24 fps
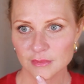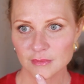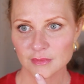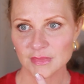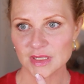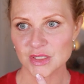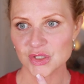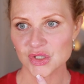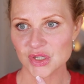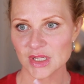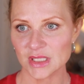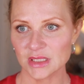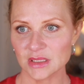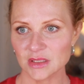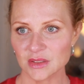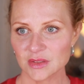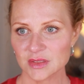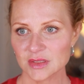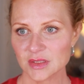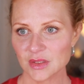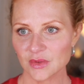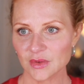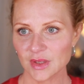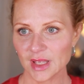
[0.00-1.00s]
My chin
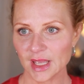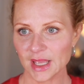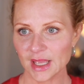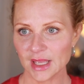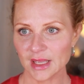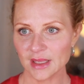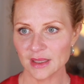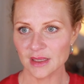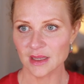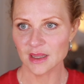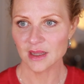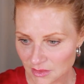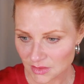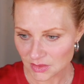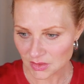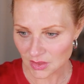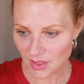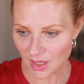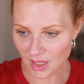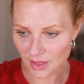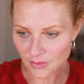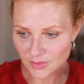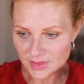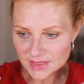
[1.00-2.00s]
looks okay. So
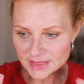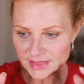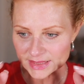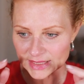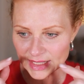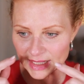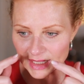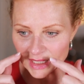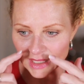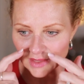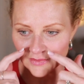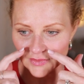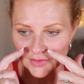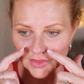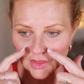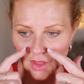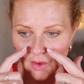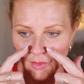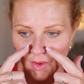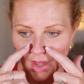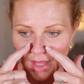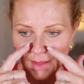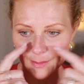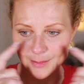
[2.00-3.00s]
I would say, even
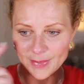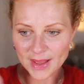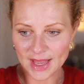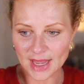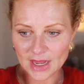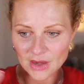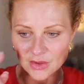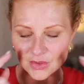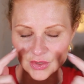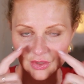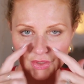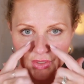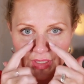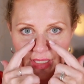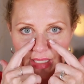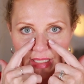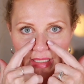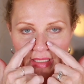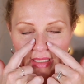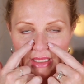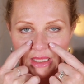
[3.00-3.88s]
though I powdered in